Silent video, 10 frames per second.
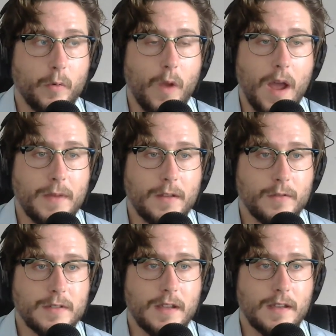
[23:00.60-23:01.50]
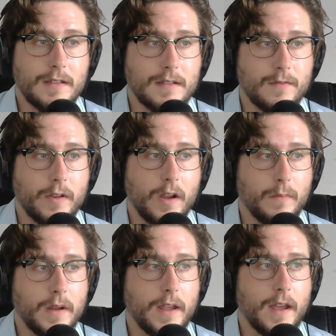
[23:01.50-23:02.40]
Programming those things is
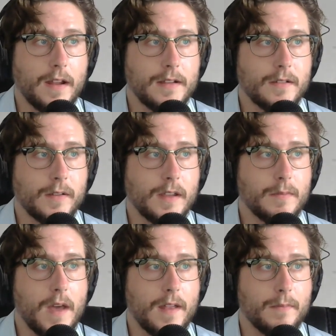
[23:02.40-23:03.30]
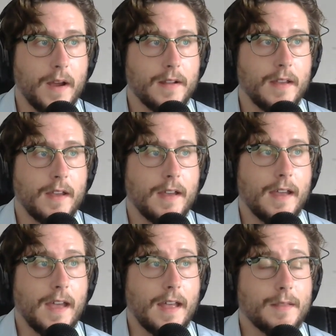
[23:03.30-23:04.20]
very complicated, so keep that in mind.
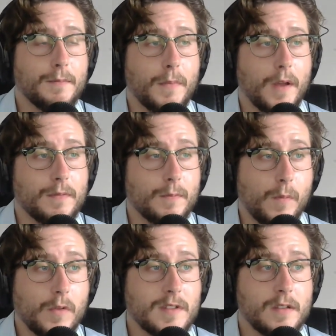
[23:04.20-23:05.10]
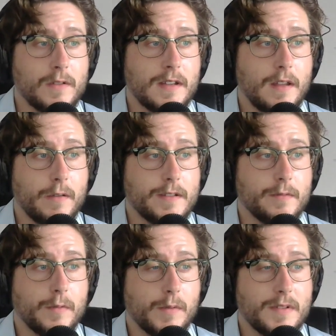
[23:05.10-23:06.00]
But most
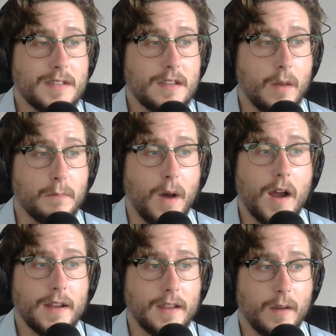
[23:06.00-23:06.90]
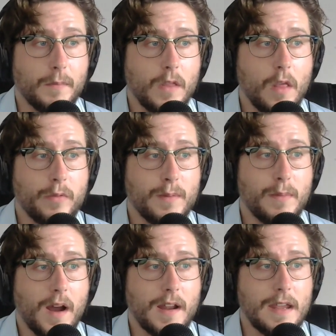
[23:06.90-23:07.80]
interestingly, we see a Model
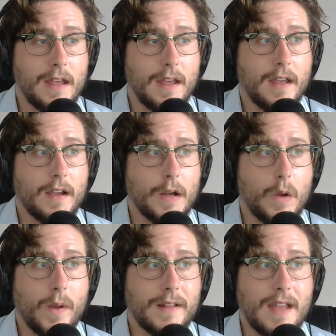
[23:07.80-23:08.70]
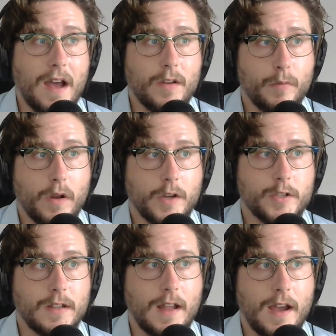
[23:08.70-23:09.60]
3 body going down a
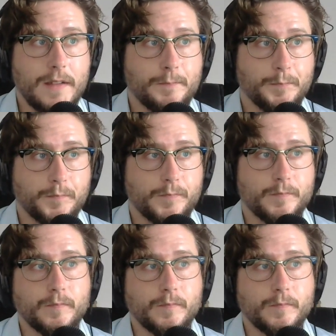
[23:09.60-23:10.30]
production line.